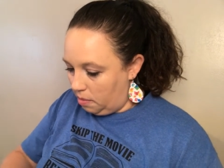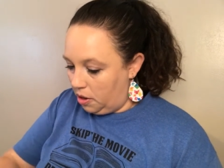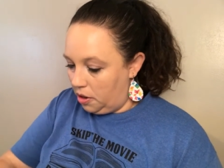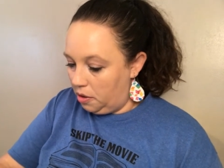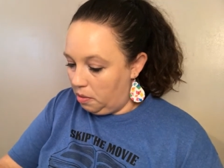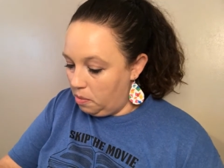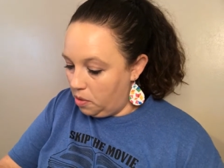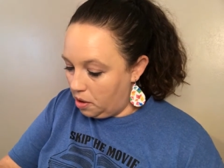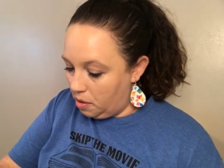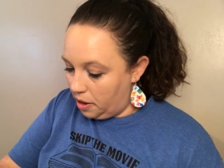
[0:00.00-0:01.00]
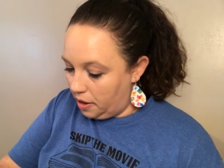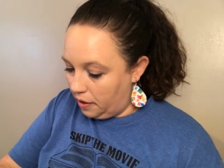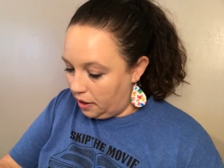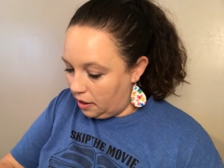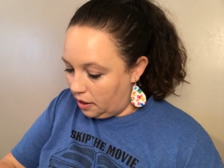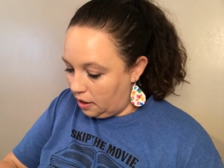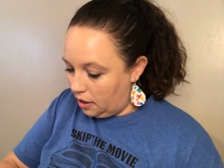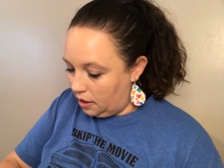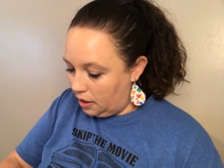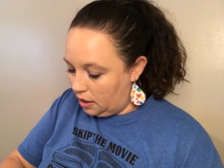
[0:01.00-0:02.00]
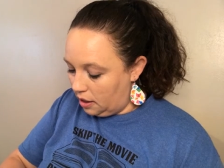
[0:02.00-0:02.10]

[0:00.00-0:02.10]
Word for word: I'm gonna do more wavy lines.